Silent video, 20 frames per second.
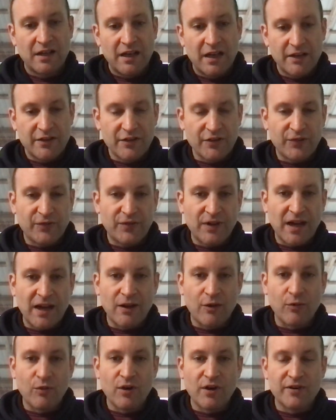And this
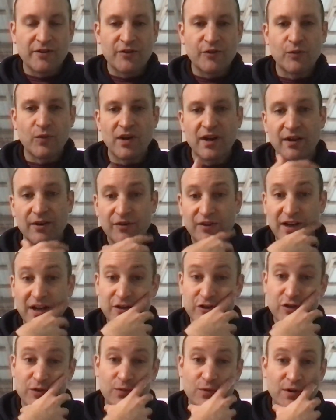final one is one I was
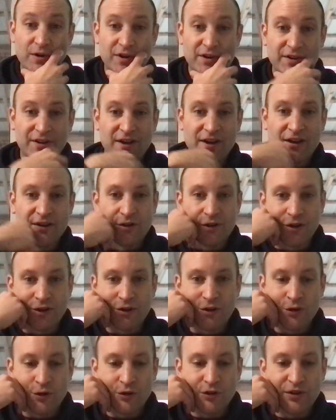actually working on
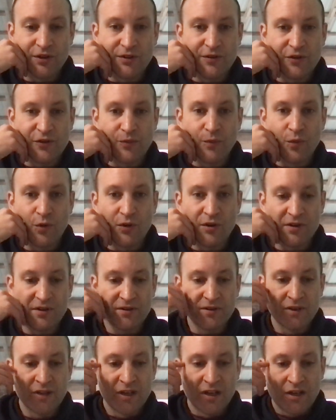earlier this
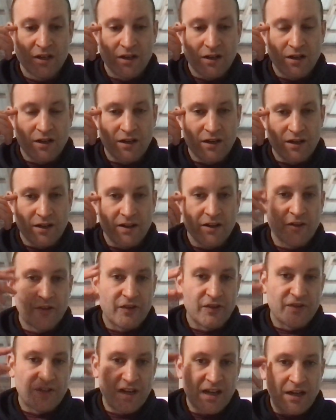morning. It's
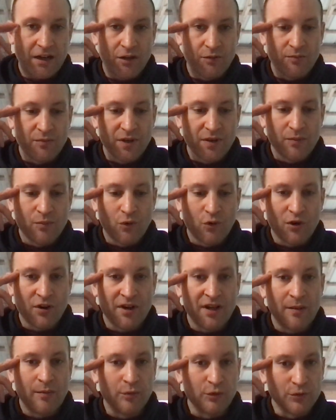entitled Mid-Morning
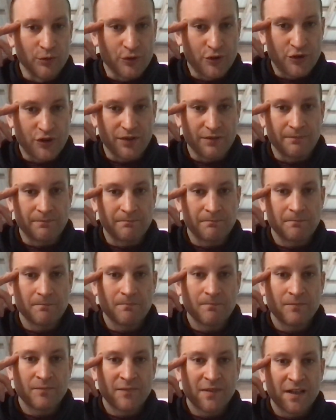Ablution.
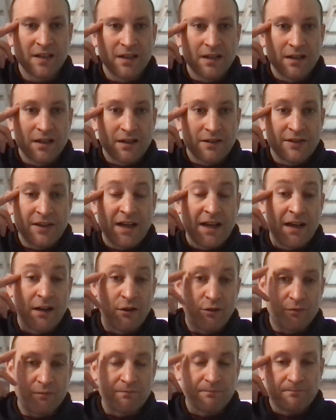
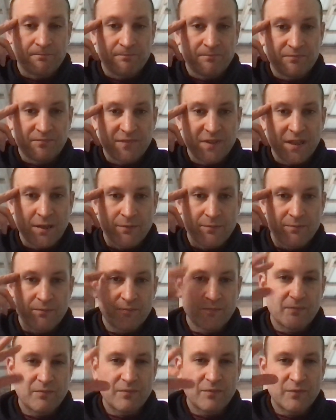Now,
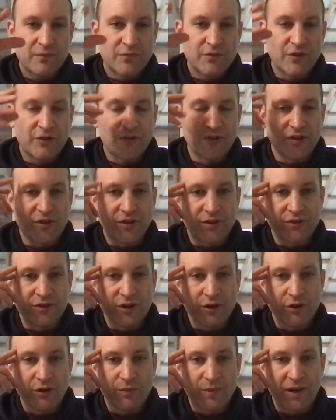just a
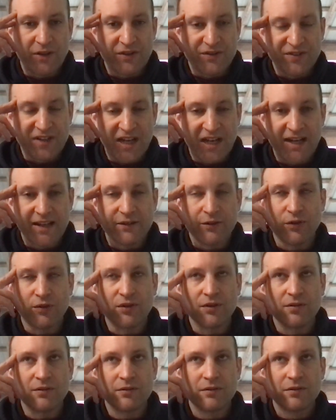note about the title.